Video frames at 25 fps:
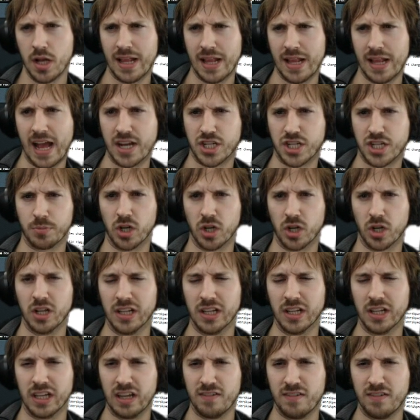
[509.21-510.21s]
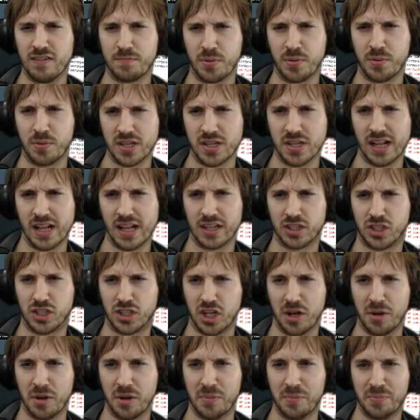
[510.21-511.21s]
Lash, I'm gonna leave, but I'll
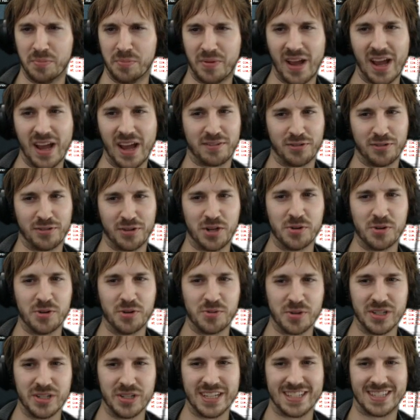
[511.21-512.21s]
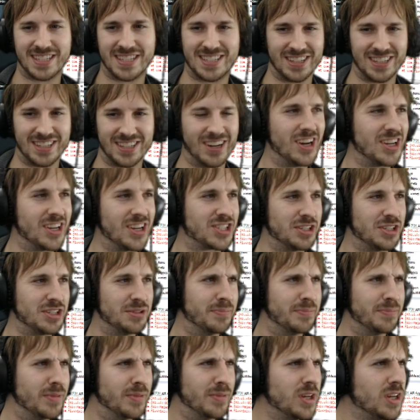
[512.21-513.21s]
come back for her roulette.
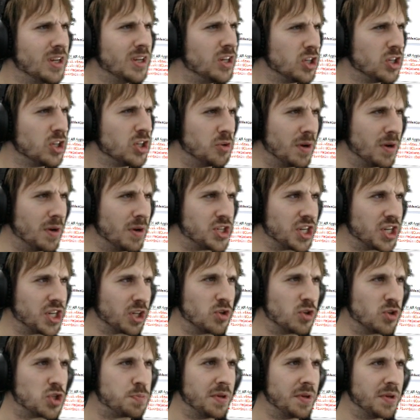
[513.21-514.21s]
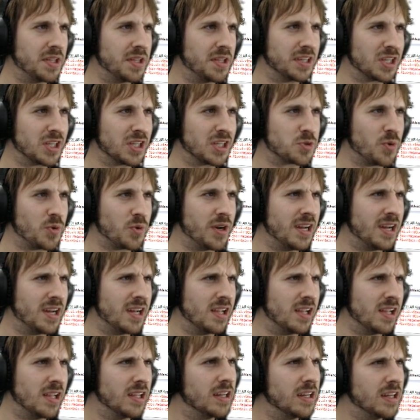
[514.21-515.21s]
Awesome. You might check your spelling as
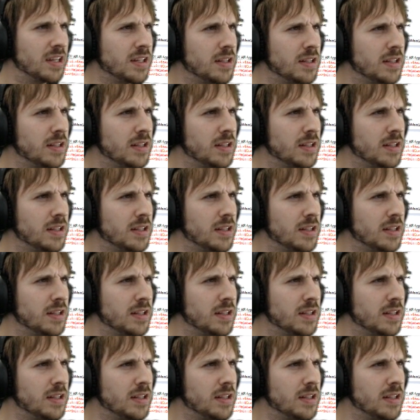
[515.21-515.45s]
well.